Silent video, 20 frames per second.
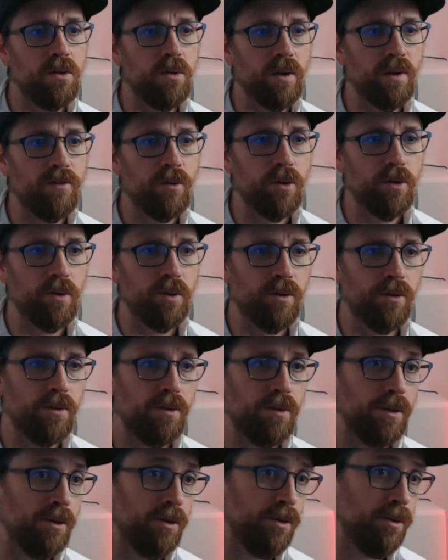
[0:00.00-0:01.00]
24, 23,
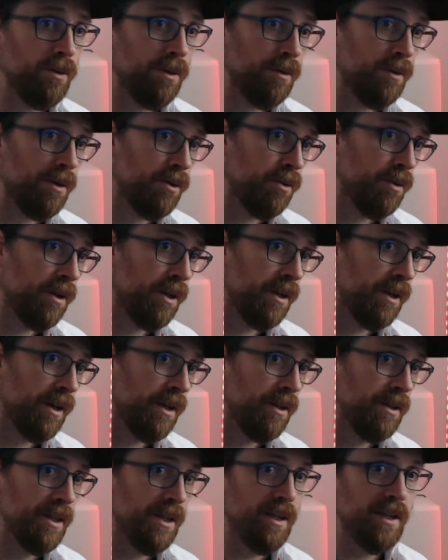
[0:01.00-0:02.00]
22, 21,
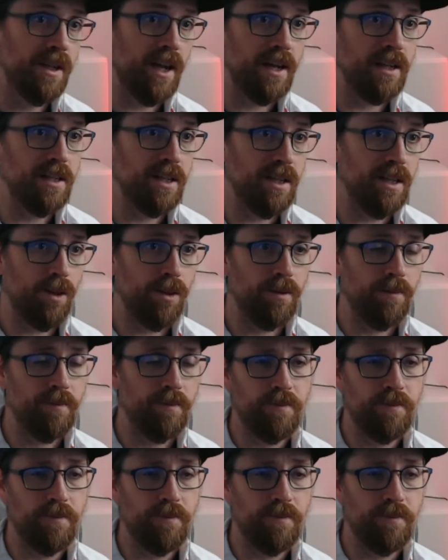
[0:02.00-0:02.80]
2019, 19th.